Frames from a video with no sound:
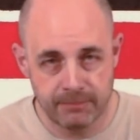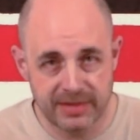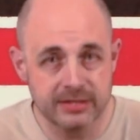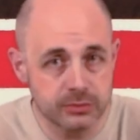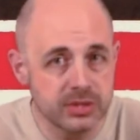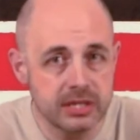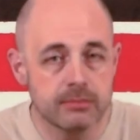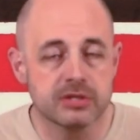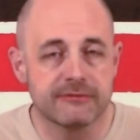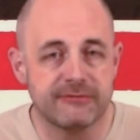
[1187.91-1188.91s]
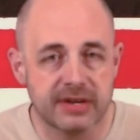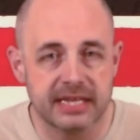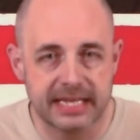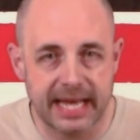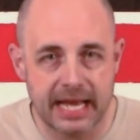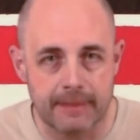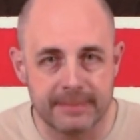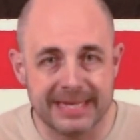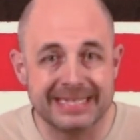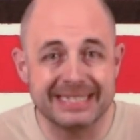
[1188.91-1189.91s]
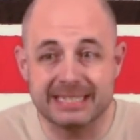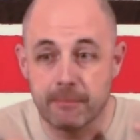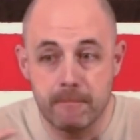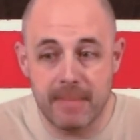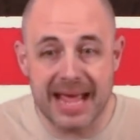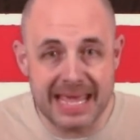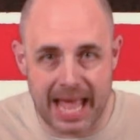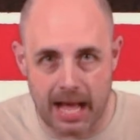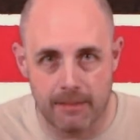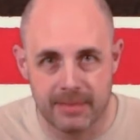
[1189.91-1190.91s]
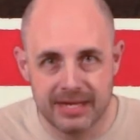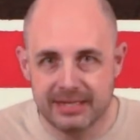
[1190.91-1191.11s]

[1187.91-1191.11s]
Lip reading: And that's really the most fun of the game, is it's mayhem.